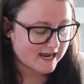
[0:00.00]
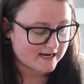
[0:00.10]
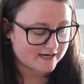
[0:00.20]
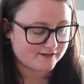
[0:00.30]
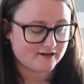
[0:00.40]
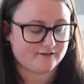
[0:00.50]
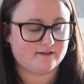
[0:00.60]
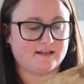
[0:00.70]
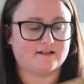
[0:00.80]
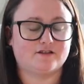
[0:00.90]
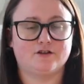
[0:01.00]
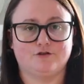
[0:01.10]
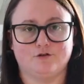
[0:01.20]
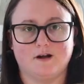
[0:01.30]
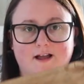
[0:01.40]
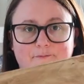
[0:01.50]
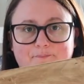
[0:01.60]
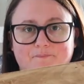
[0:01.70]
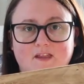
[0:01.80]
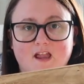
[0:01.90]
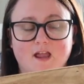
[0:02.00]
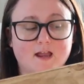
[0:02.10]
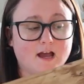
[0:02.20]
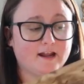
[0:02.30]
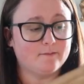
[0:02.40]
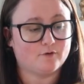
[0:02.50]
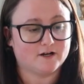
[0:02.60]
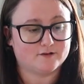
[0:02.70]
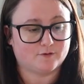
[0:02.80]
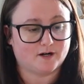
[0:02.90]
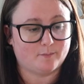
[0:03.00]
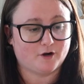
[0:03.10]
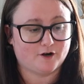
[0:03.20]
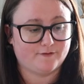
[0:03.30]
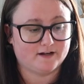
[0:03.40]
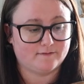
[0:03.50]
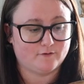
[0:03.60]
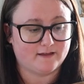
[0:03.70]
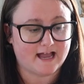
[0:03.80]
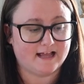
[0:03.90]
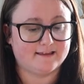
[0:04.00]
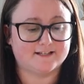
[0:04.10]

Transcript: And I just thought that these two cutting boards were perfect for that.